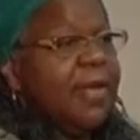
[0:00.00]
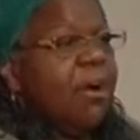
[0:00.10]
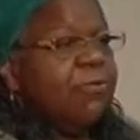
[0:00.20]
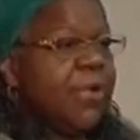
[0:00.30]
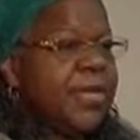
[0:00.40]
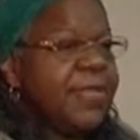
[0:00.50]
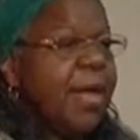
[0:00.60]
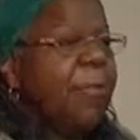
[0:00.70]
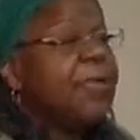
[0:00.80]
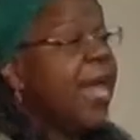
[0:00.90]
For
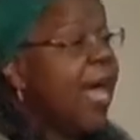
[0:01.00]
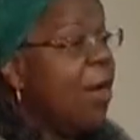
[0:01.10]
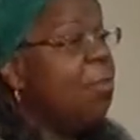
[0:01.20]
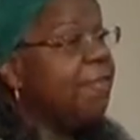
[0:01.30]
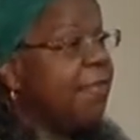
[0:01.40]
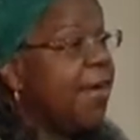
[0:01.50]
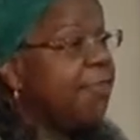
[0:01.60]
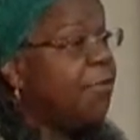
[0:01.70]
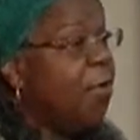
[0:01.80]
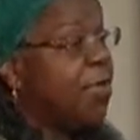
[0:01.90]
example, now we're very
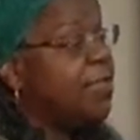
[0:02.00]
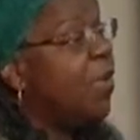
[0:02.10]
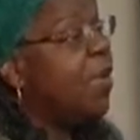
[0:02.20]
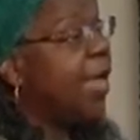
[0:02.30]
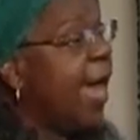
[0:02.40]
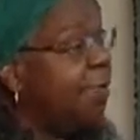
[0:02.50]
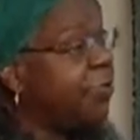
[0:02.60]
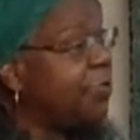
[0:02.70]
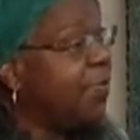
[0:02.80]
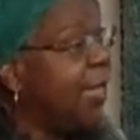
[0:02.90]
focused on
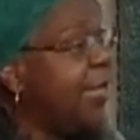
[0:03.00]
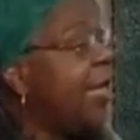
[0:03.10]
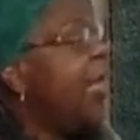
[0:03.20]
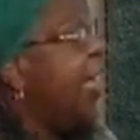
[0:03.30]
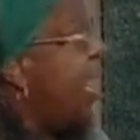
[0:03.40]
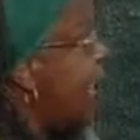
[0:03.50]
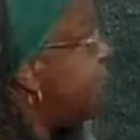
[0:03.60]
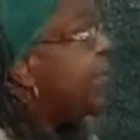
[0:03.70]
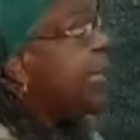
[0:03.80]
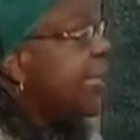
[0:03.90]
capturing
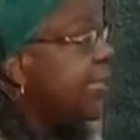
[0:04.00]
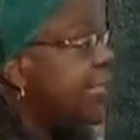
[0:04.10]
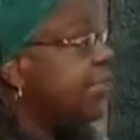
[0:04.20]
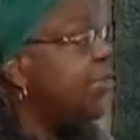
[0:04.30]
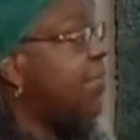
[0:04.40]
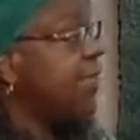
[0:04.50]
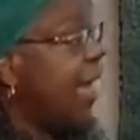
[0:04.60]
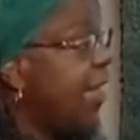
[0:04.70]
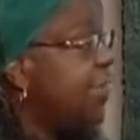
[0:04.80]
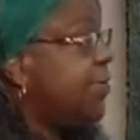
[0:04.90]
African indigenous
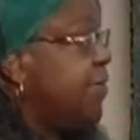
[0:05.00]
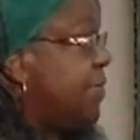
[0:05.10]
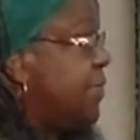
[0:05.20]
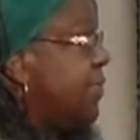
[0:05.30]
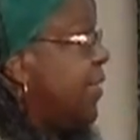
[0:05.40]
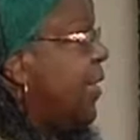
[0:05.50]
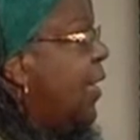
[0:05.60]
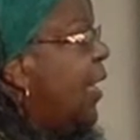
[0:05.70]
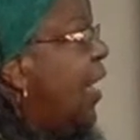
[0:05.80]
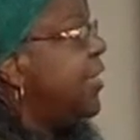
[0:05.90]
knowledge systems,
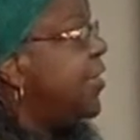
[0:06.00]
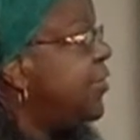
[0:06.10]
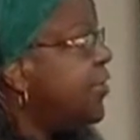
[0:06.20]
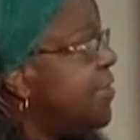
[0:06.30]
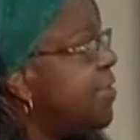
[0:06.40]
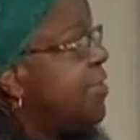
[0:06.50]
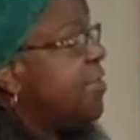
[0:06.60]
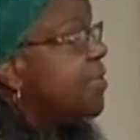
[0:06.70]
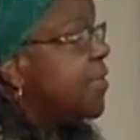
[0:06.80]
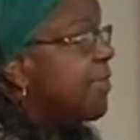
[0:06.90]
indigenous
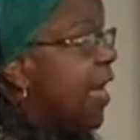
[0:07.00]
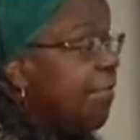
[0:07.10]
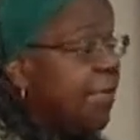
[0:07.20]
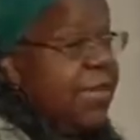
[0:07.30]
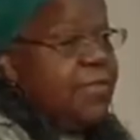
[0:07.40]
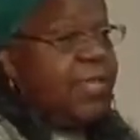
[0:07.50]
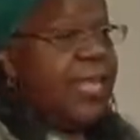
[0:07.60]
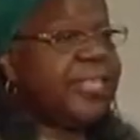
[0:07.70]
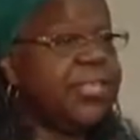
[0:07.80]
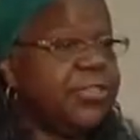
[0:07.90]
systems of governance,
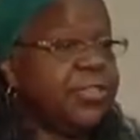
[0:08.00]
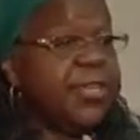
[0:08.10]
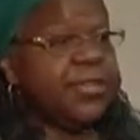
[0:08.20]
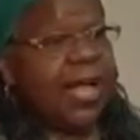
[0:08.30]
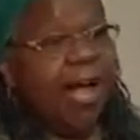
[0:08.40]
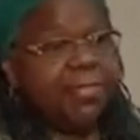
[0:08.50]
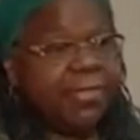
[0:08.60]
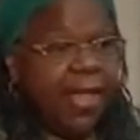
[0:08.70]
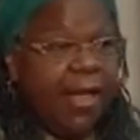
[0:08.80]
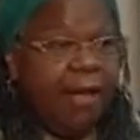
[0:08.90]
indigenous
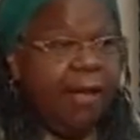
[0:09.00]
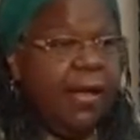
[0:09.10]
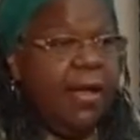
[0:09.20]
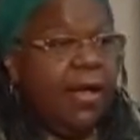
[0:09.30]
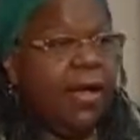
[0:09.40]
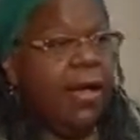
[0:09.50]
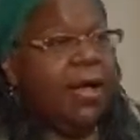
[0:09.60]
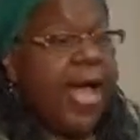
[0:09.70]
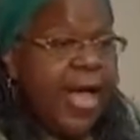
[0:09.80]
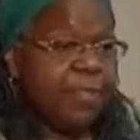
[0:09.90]
healthcare
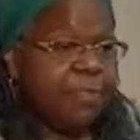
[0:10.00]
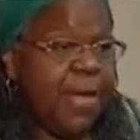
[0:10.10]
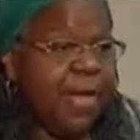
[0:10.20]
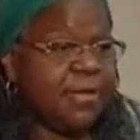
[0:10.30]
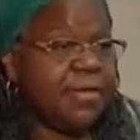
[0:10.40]
aspects.